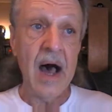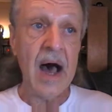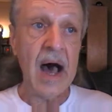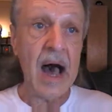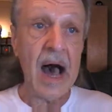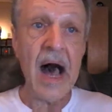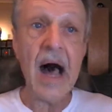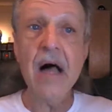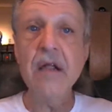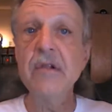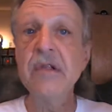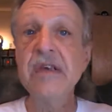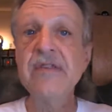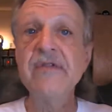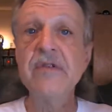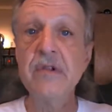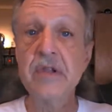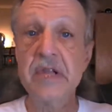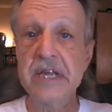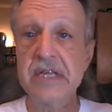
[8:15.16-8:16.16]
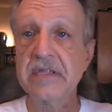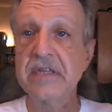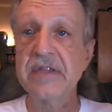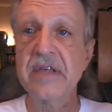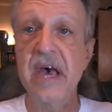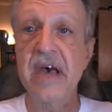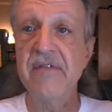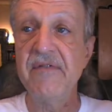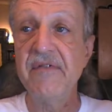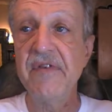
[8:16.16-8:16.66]
I'll leave a link to
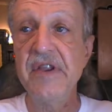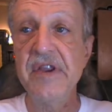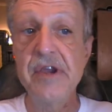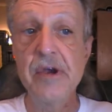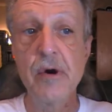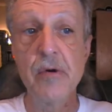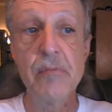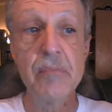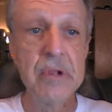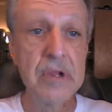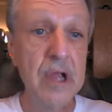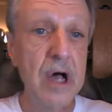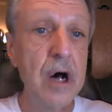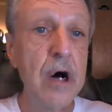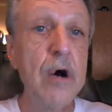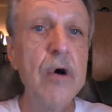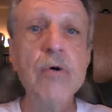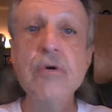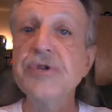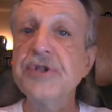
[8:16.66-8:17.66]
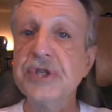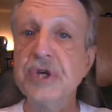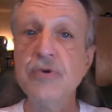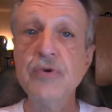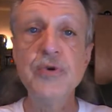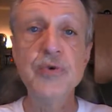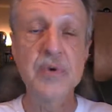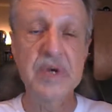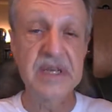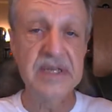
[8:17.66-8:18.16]
that video below so
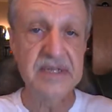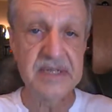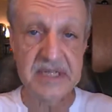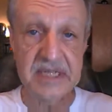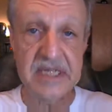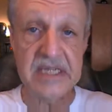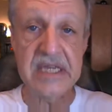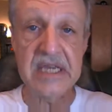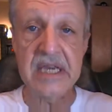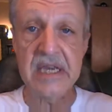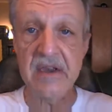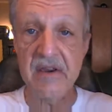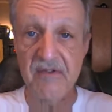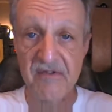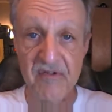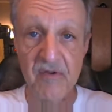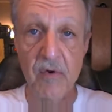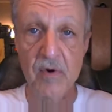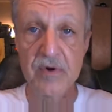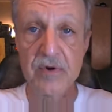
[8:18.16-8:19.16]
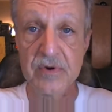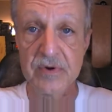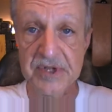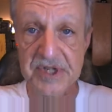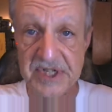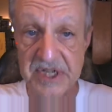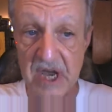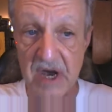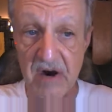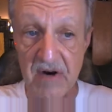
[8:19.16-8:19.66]
you can see for
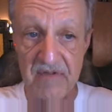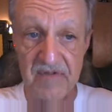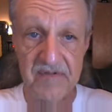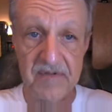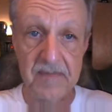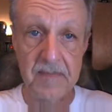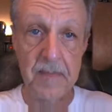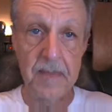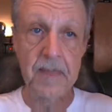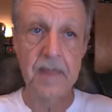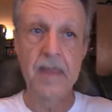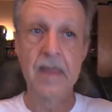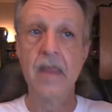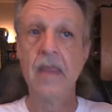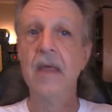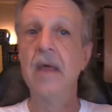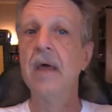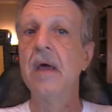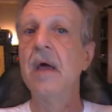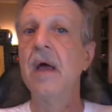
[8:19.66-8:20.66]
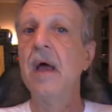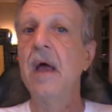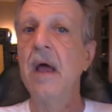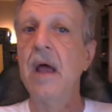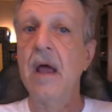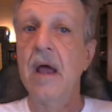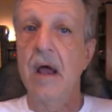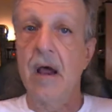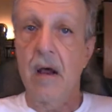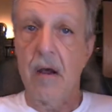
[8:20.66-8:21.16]
yourself.
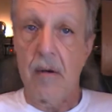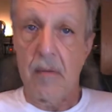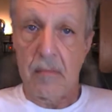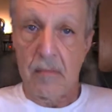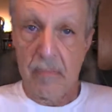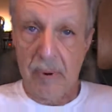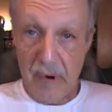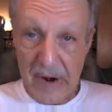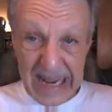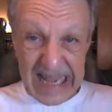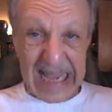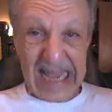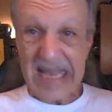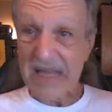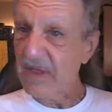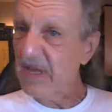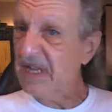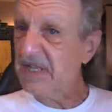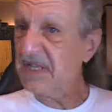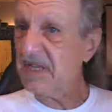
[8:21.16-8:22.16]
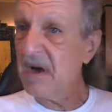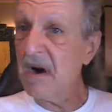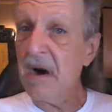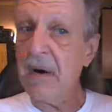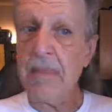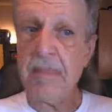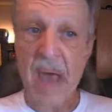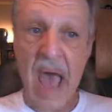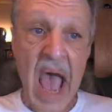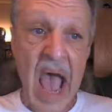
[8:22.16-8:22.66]
Bringing this
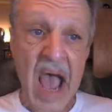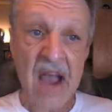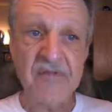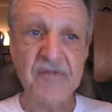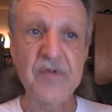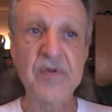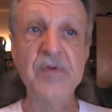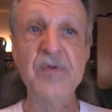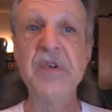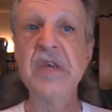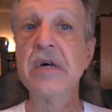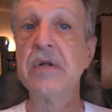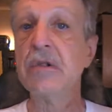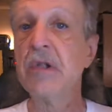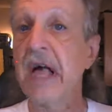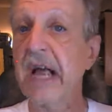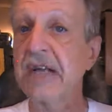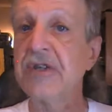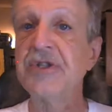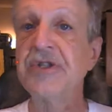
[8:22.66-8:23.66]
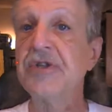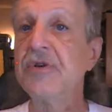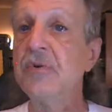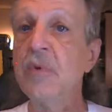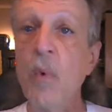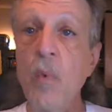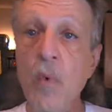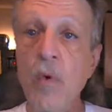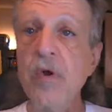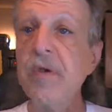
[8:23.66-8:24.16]
up after the
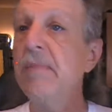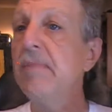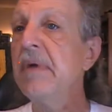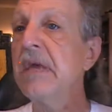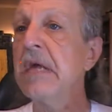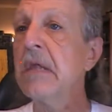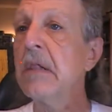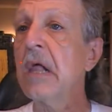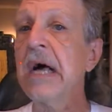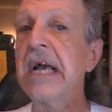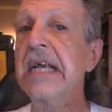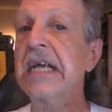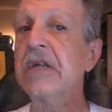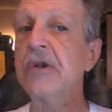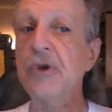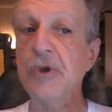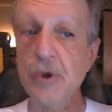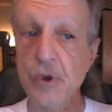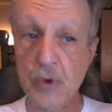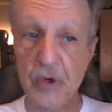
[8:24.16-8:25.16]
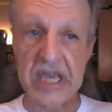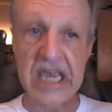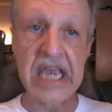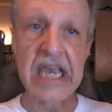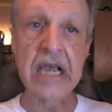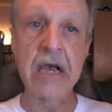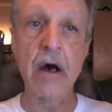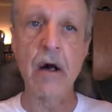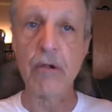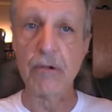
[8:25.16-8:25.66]
election would be like
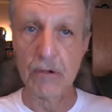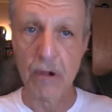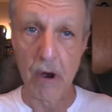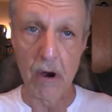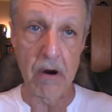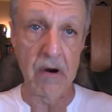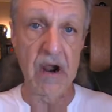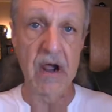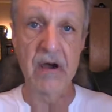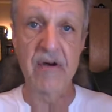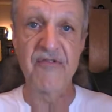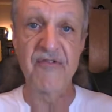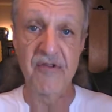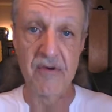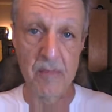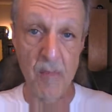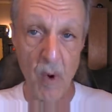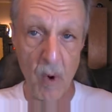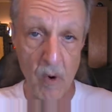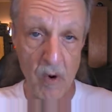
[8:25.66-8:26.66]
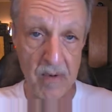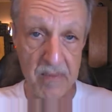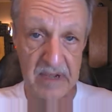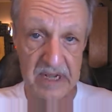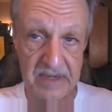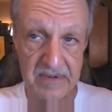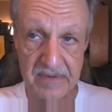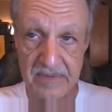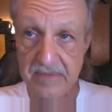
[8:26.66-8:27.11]
nuking Laura from orbit.